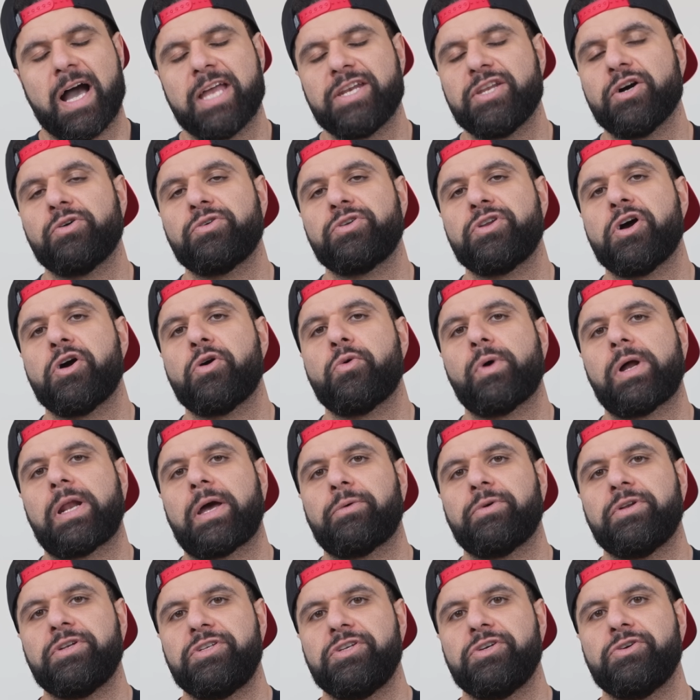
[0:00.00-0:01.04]
I don't know what I
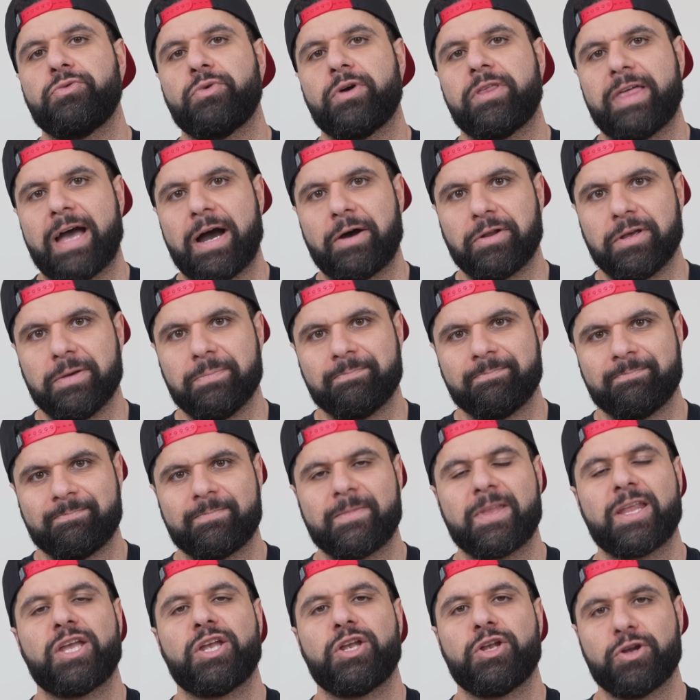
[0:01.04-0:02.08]
would do without him.
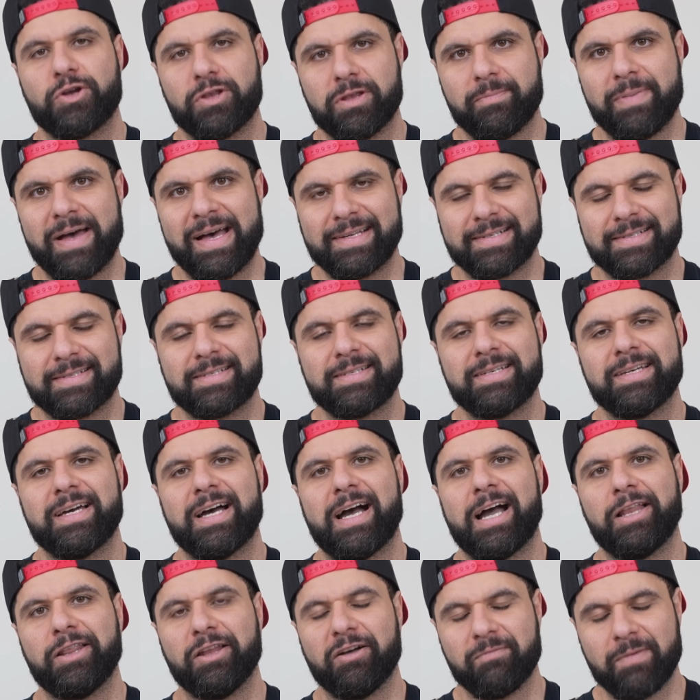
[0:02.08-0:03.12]
You're the best.
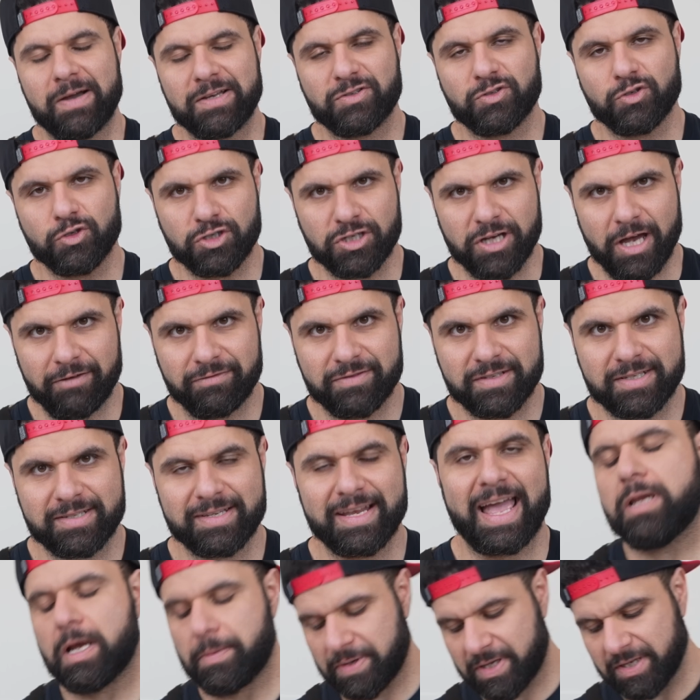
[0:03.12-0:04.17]
I love my sous chefs.
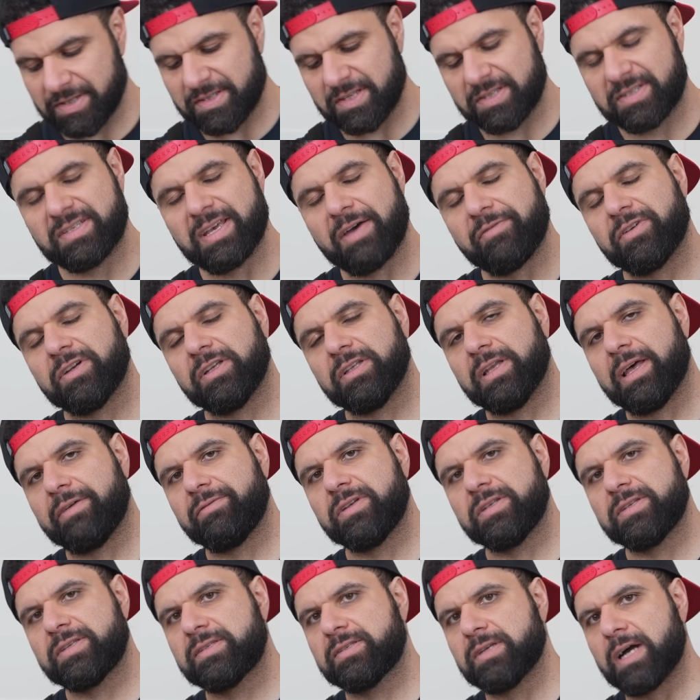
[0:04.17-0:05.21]
Now because the
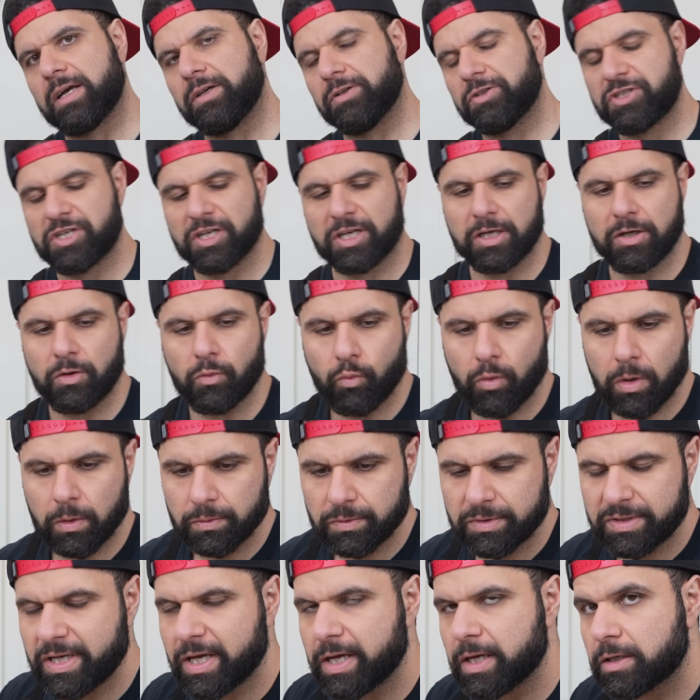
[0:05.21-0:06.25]
7-Eleven style chicken
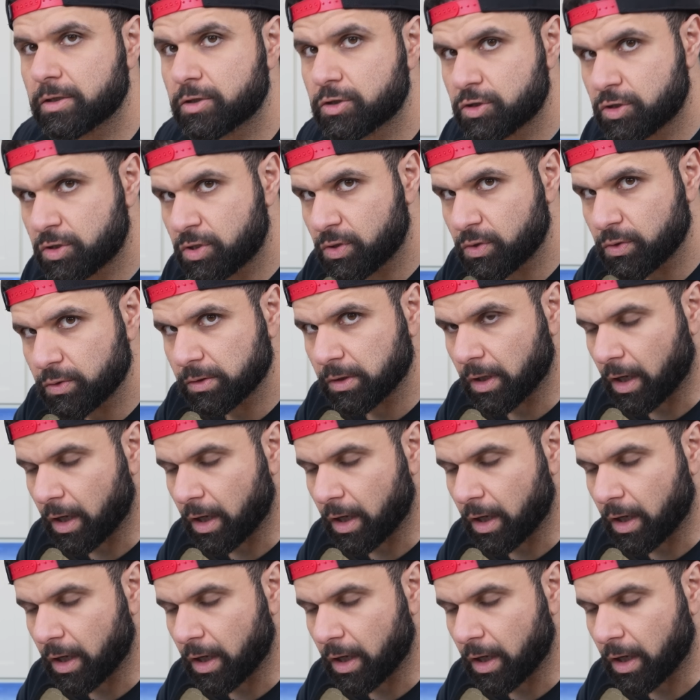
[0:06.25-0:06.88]
won't take too